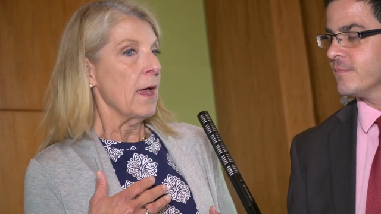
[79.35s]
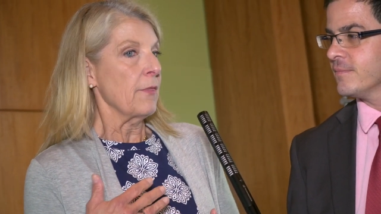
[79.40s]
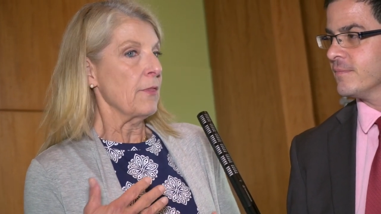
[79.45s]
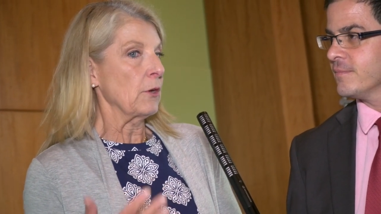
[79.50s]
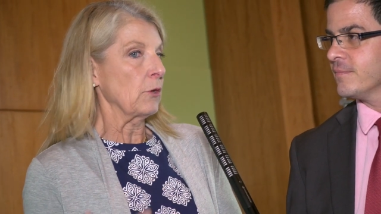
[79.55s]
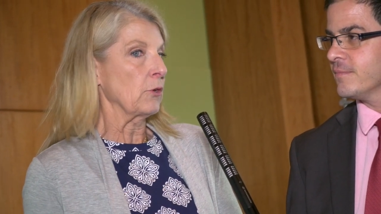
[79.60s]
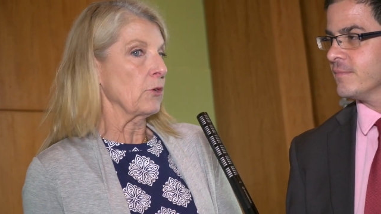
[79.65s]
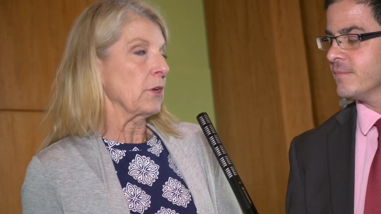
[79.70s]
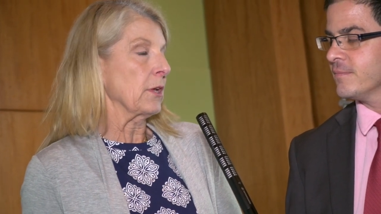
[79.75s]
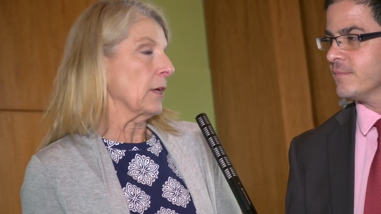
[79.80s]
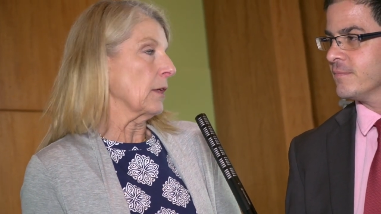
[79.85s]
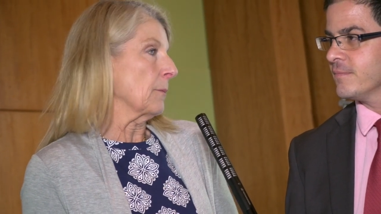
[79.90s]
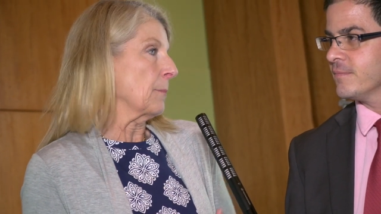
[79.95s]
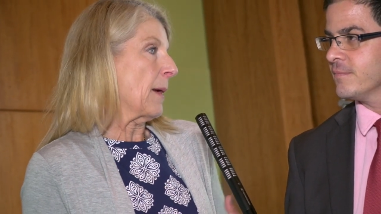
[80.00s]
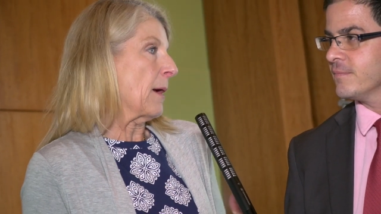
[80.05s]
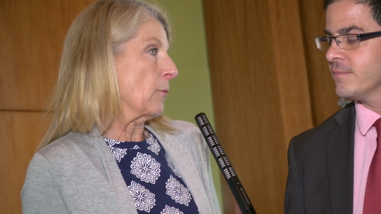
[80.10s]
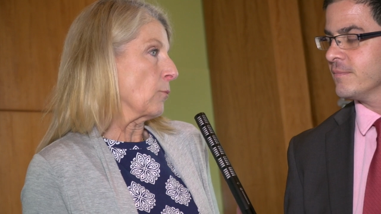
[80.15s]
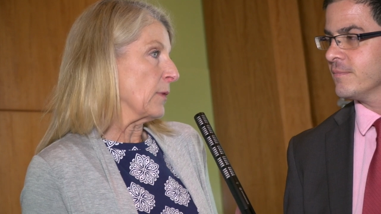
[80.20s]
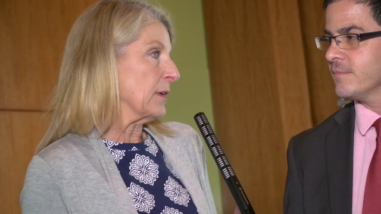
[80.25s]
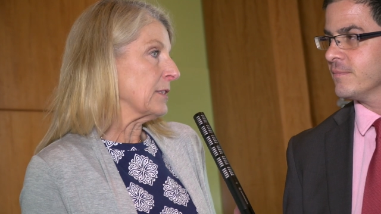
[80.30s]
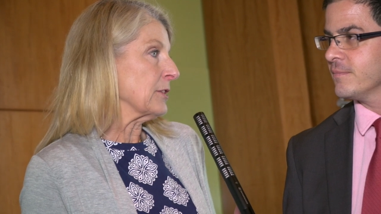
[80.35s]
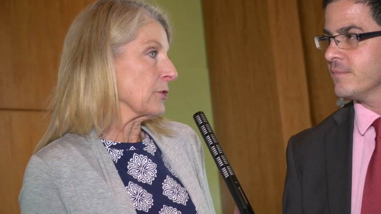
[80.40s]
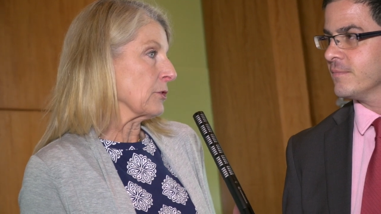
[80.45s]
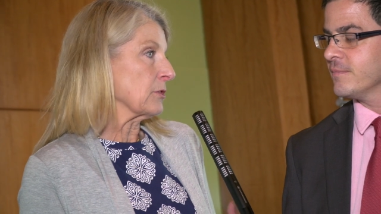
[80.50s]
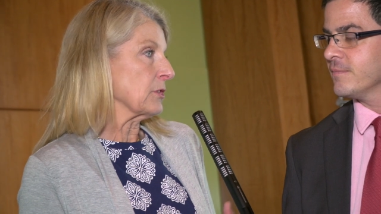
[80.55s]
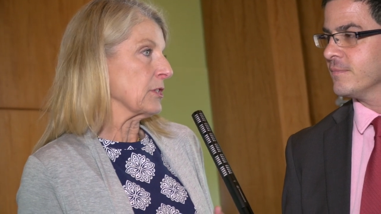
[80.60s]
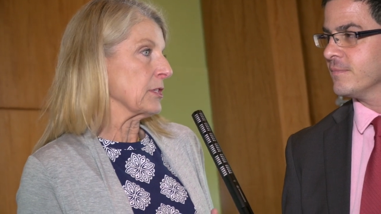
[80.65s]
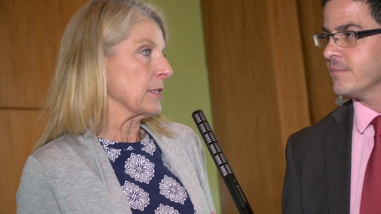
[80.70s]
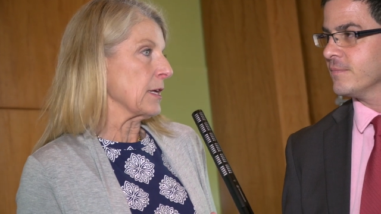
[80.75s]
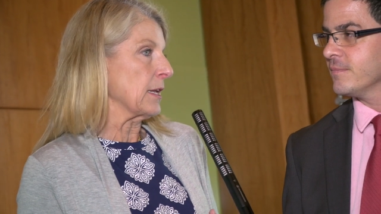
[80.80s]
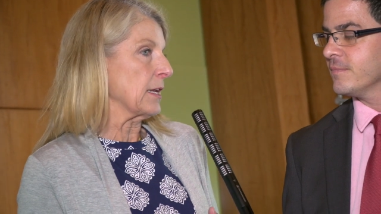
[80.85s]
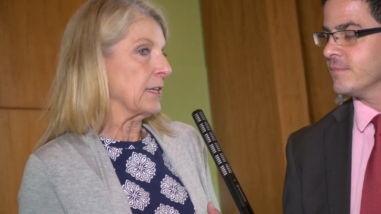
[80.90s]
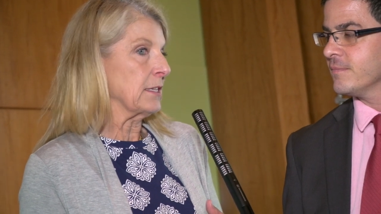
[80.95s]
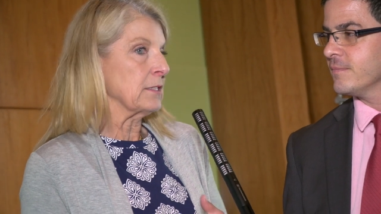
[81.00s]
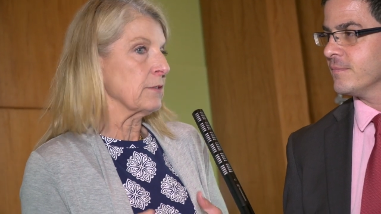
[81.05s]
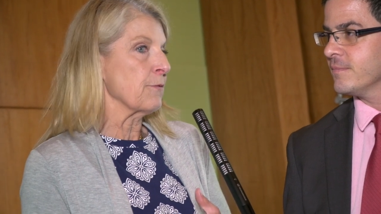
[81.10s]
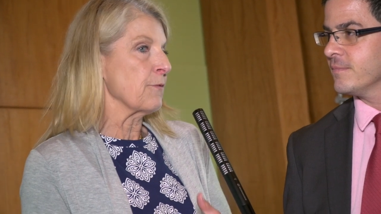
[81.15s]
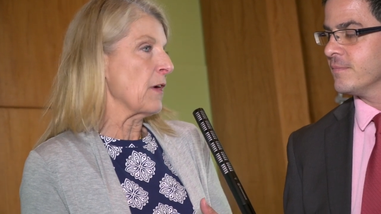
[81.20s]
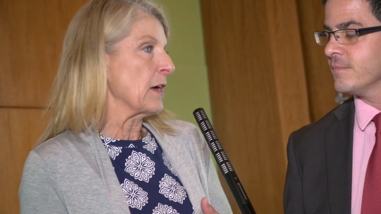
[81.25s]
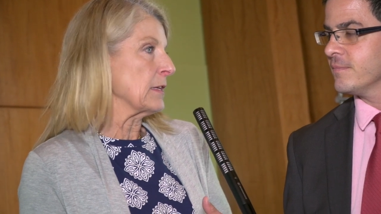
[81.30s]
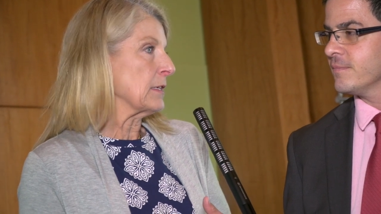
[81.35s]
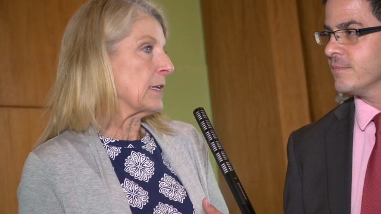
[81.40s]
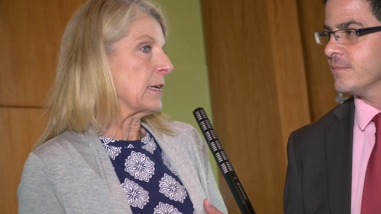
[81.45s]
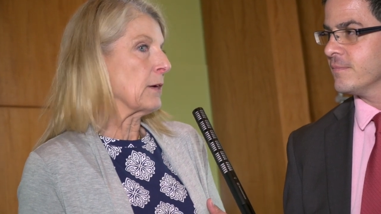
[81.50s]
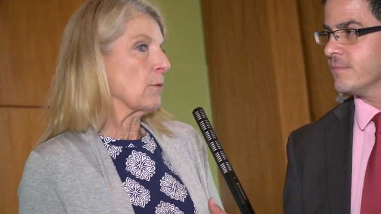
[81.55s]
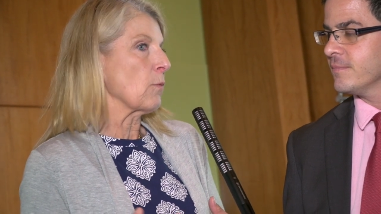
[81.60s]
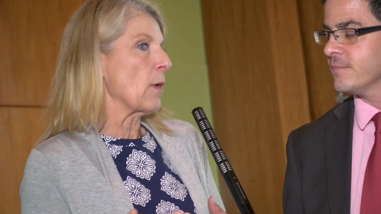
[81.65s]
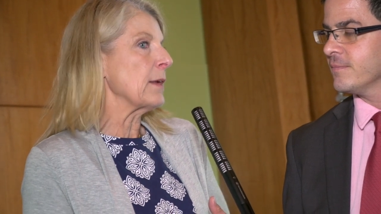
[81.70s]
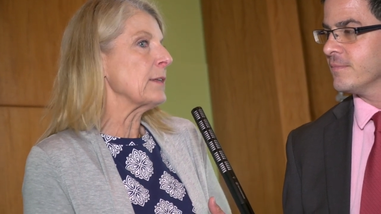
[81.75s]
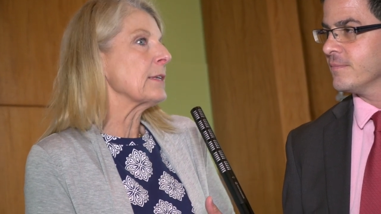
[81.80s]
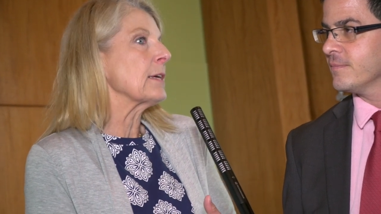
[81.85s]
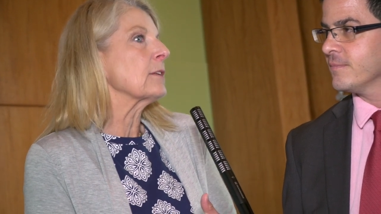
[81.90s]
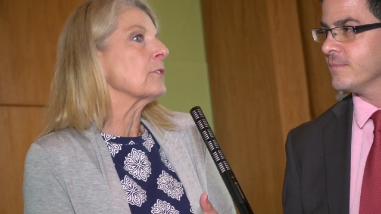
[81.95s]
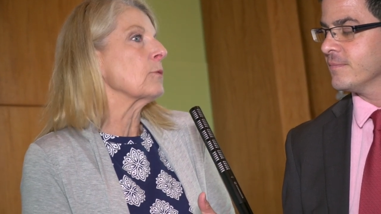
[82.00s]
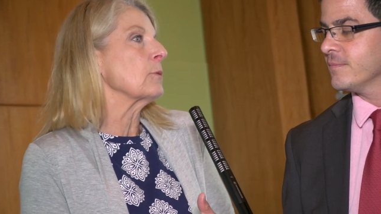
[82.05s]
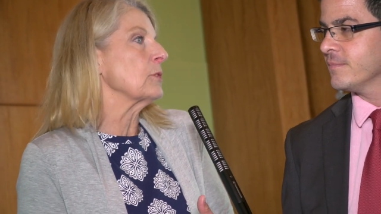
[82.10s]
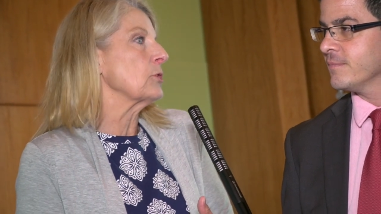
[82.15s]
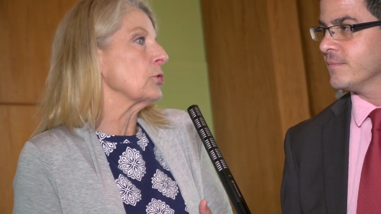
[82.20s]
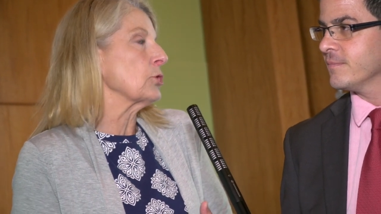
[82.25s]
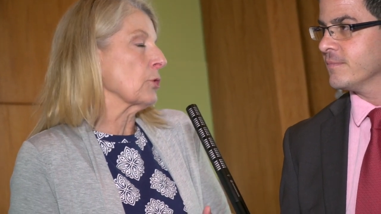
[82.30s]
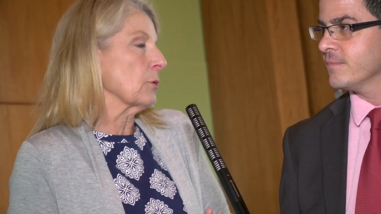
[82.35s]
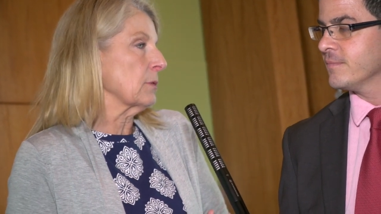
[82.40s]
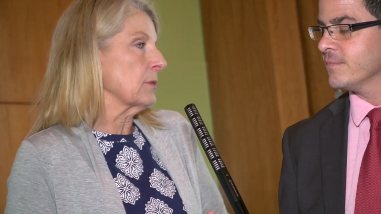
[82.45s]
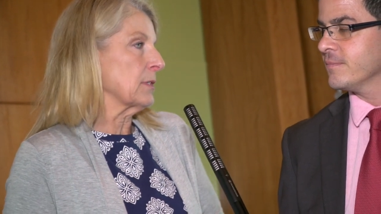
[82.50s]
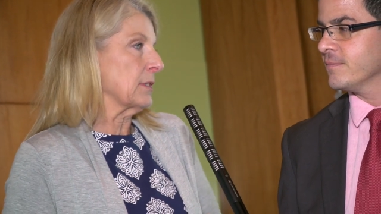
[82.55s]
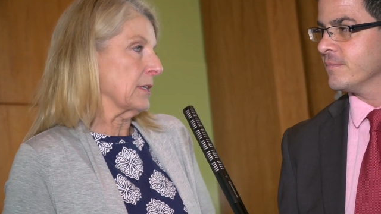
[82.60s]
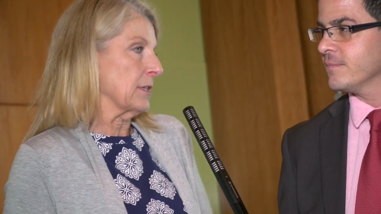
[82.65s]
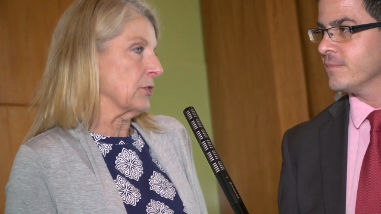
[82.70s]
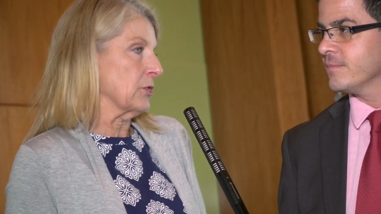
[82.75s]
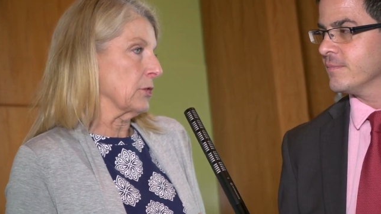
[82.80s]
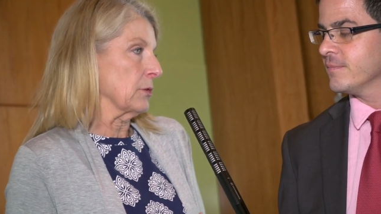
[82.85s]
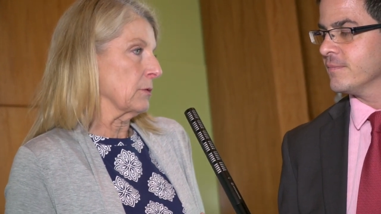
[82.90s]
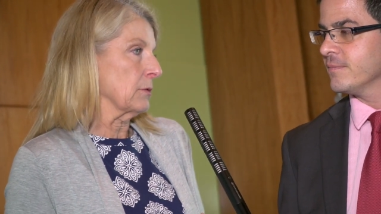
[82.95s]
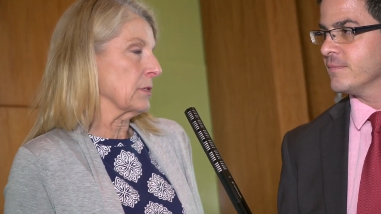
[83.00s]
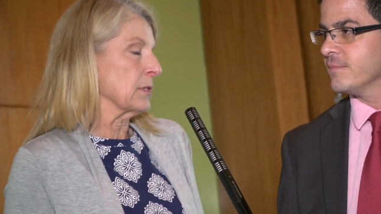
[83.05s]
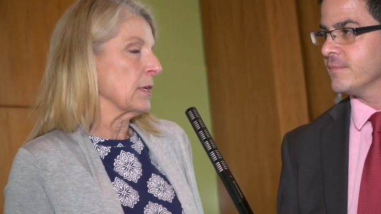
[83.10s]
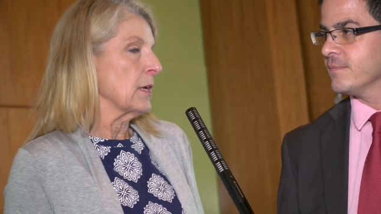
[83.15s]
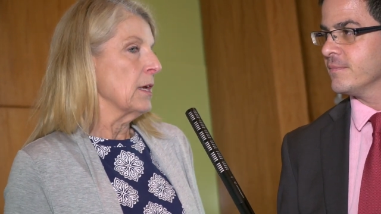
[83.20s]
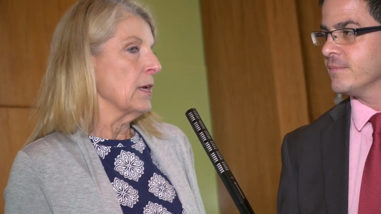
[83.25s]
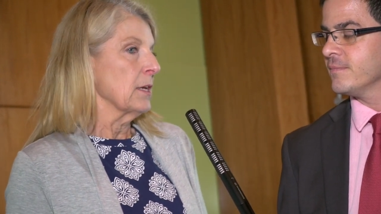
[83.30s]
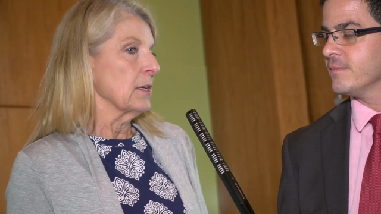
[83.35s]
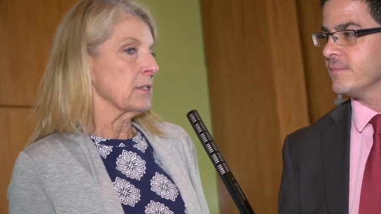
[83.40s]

Speaker 1: They're learning about research studies, funding, right down to insurance issues.